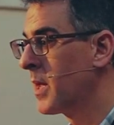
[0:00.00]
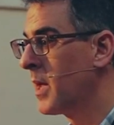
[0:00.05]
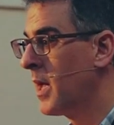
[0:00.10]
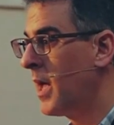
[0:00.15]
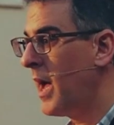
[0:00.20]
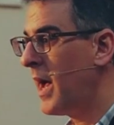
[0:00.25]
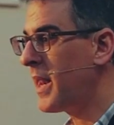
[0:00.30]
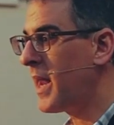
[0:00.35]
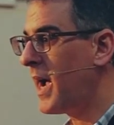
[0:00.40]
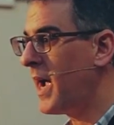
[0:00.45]

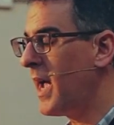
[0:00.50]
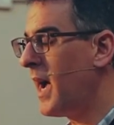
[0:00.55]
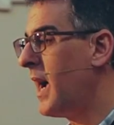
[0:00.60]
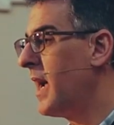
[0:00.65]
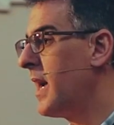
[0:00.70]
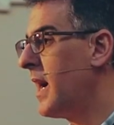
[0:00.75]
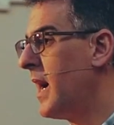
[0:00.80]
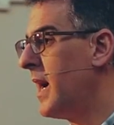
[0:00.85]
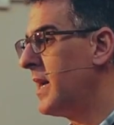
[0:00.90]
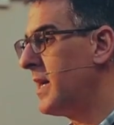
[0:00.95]
And
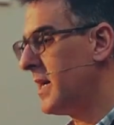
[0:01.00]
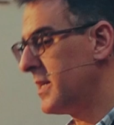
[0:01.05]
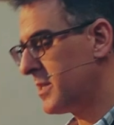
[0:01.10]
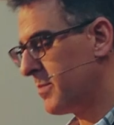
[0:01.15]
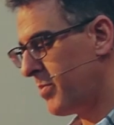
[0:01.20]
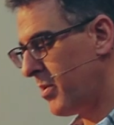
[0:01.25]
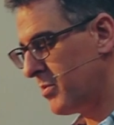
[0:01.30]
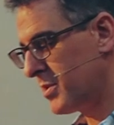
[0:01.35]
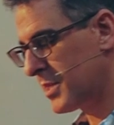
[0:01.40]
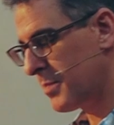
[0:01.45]
I
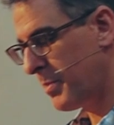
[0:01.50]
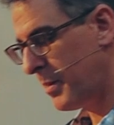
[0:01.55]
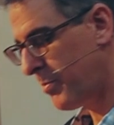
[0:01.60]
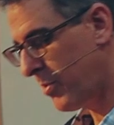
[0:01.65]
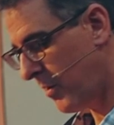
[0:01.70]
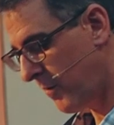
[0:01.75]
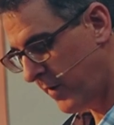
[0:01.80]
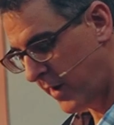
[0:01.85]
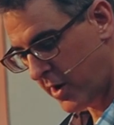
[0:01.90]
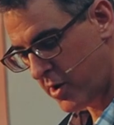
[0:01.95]
suppose, to be
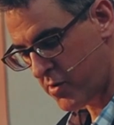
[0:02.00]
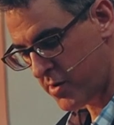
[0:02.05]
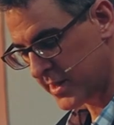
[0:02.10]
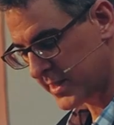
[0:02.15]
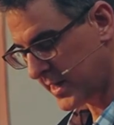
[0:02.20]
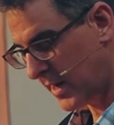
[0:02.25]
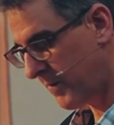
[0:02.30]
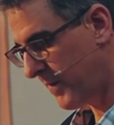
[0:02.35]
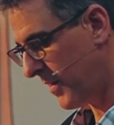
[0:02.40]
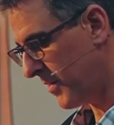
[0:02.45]
perfectly honest,
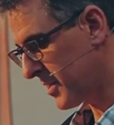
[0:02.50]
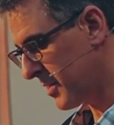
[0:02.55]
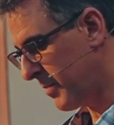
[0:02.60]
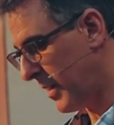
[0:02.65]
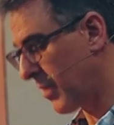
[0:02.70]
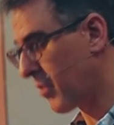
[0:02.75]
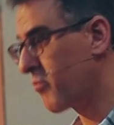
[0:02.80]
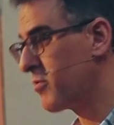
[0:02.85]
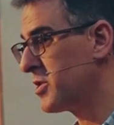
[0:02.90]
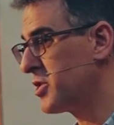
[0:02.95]
I felt
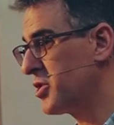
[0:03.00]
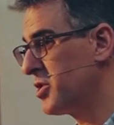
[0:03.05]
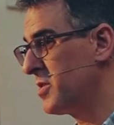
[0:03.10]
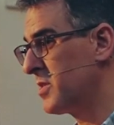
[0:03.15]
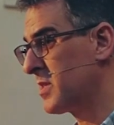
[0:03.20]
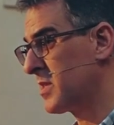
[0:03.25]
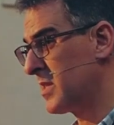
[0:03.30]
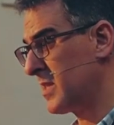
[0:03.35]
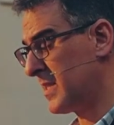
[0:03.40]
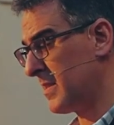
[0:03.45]
about
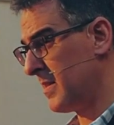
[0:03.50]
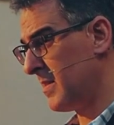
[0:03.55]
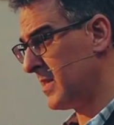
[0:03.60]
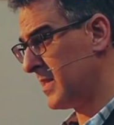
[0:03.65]
Christians